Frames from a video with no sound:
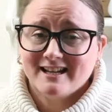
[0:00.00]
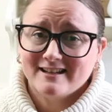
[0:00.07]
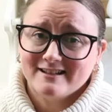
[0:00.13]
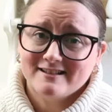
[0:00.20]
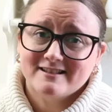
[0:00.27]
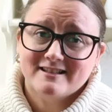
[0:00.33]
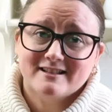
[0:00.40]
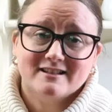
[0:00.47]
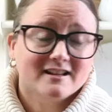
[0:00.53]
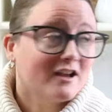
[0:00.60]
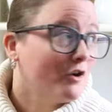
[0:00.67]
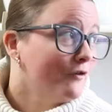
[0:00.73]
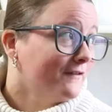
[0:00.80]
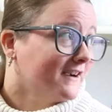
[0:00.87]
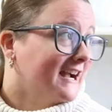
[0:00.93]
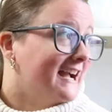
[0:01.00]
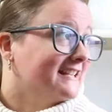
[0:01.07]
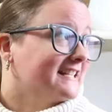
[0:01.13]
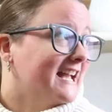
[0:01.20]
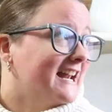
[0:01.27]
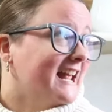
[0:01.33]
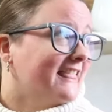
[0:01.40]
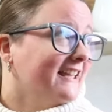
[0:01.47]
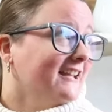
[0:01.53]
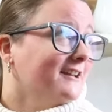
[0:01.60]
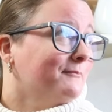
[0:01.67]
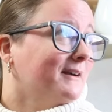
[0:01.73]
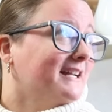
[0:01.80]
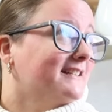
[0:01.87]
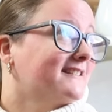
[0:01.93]
it is overcast and I think
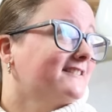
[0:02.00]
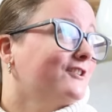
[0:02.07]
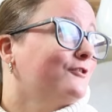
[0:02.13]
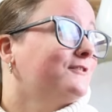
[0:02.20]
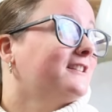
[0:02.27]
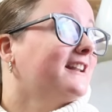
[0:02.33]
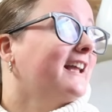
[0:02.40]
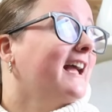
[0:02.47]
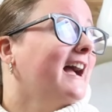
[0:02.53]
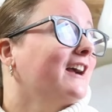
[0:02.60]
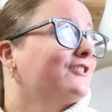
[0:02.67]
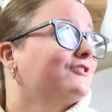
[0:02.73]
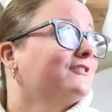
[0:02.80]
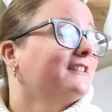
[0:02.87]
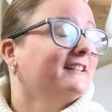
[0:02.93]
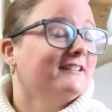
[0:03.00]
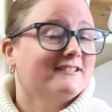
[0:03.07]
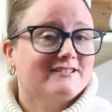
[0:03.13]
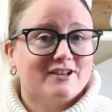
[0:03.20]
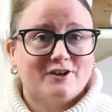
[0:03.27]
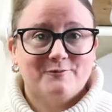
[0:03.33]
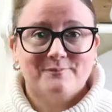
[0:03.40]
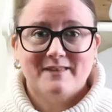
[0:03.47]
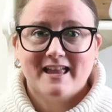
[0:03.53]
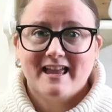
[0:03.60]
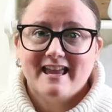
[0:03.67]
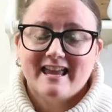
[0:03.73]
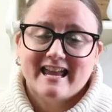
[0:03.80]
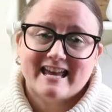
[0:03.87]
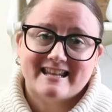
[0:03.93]
it might snow today actually. So
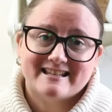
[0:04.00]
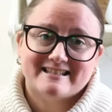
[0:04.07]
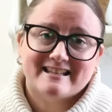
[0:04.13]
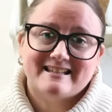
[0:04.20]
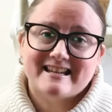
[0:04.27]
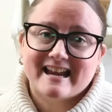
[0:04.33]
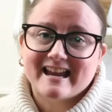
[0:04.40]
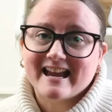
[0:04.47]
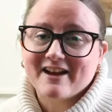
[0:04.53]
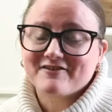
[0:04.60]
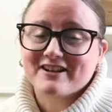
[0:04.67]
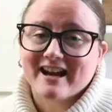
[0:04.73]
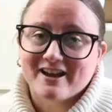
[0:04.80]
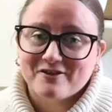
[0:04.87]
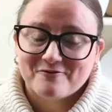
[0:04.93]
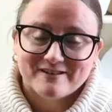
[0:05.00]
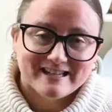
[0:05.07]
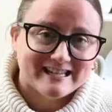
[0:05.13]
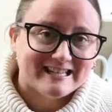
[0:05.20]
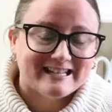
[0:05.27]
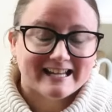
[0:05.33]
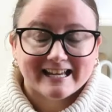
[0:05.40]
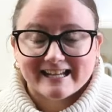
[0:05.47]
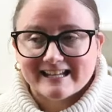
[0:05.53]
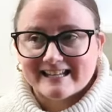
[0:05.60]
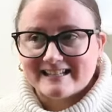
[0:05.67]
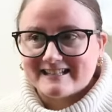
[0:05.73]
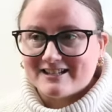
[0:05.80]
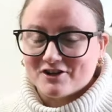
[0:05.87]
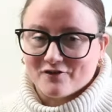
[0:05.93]
it is the day after Halloween. It
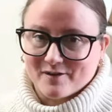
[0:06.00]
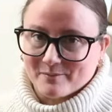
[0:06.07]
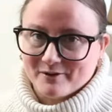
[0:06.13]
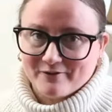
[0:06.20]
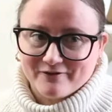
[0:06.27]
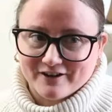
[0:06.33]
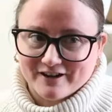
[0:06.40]
is November